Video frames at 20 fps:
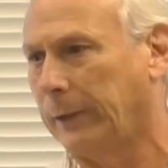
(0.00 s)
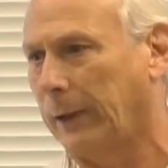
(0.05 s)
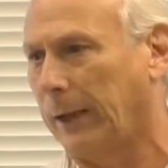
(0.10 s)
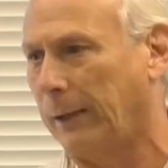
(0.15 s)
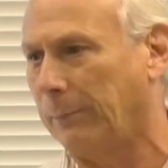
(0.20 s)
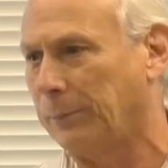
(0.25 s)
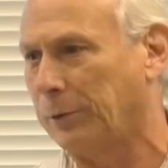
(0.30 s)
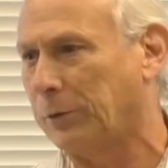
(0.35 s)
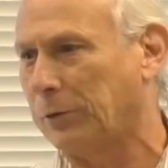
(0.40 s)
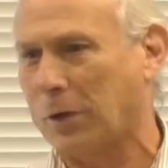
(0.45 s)

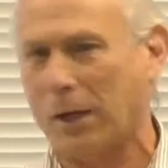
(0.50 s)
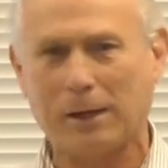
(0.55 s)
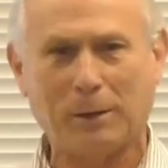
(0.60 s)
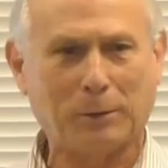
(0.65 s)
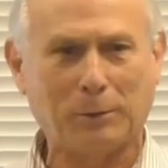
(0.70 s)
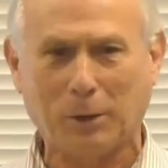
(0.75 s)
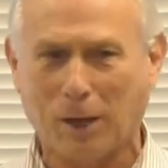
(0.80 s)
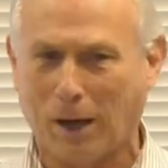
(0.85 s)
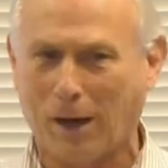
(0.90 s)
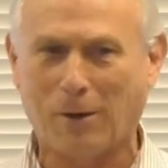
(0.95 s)
I'm just kind
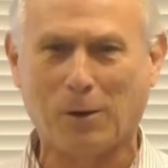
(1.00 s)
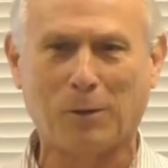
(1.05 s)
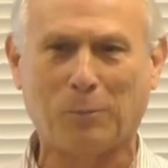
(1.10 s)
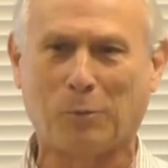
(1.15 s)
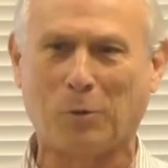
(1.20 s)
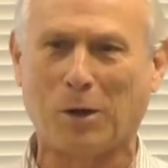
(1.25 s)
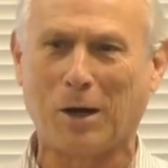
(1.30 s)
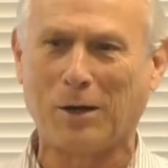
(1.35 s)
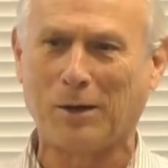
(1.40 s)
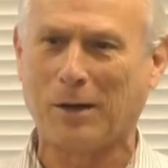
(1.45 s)
of tired
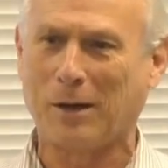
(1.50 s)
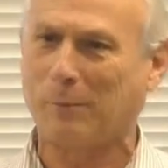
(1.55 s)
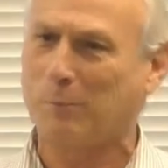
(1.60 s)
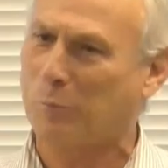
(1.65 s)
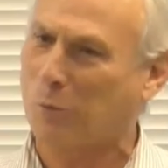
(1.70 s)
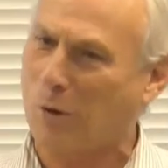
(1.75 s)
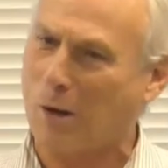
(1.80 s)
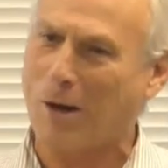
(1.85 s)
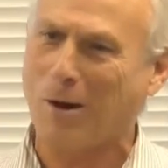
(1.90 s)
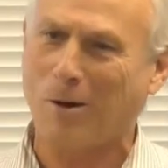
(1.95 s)
of praying
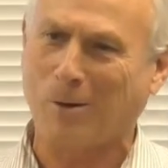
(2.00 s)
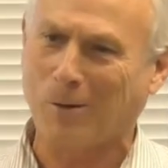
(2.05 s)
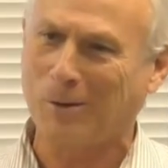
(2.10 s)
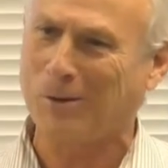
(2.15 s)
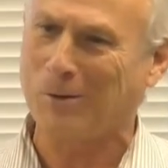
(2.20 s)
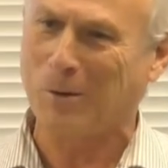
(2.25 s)
that prayer.